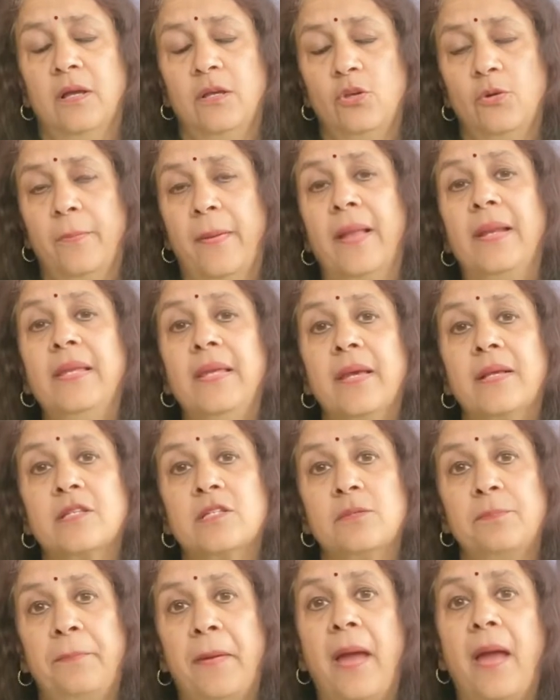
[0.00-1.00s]
your belly
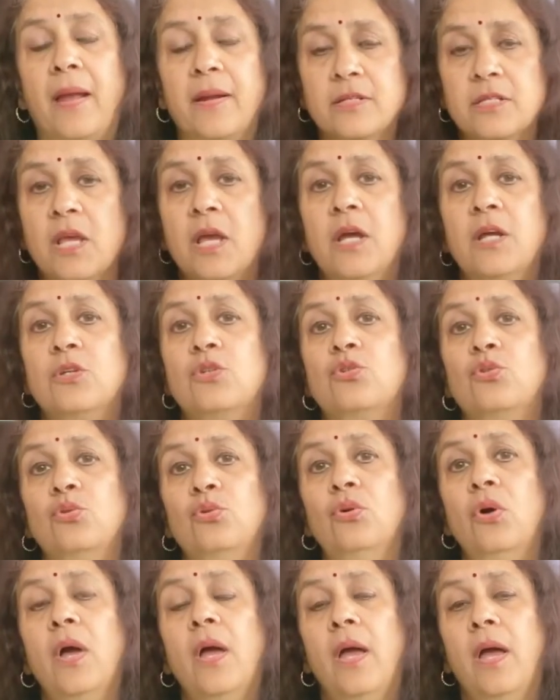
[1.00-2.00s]
expands
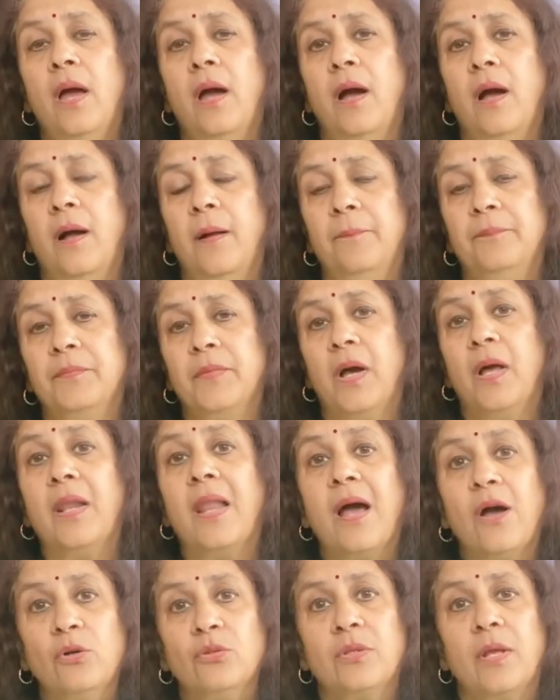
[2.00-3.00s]
to
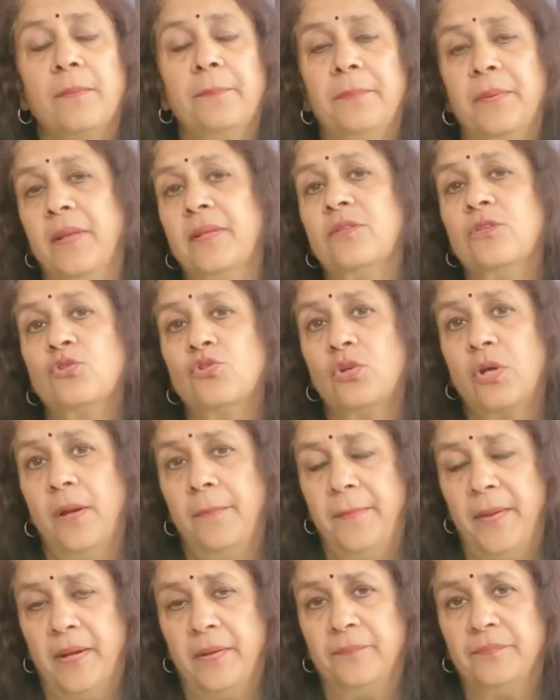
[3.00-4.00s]
allow that breath to
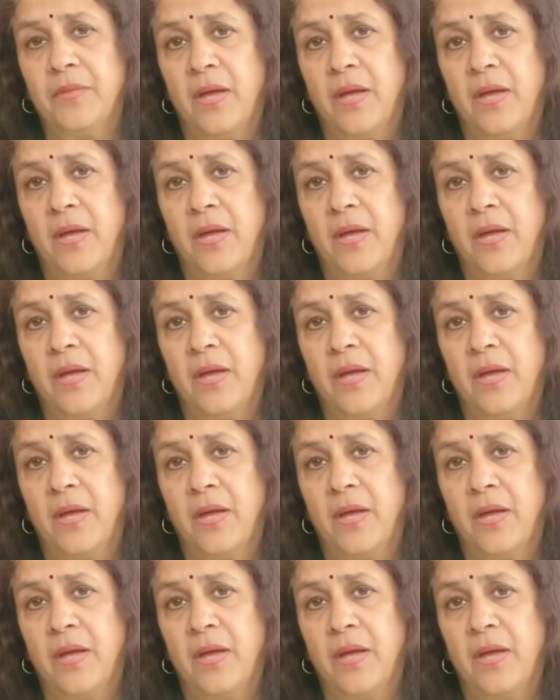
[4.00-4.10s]
come in.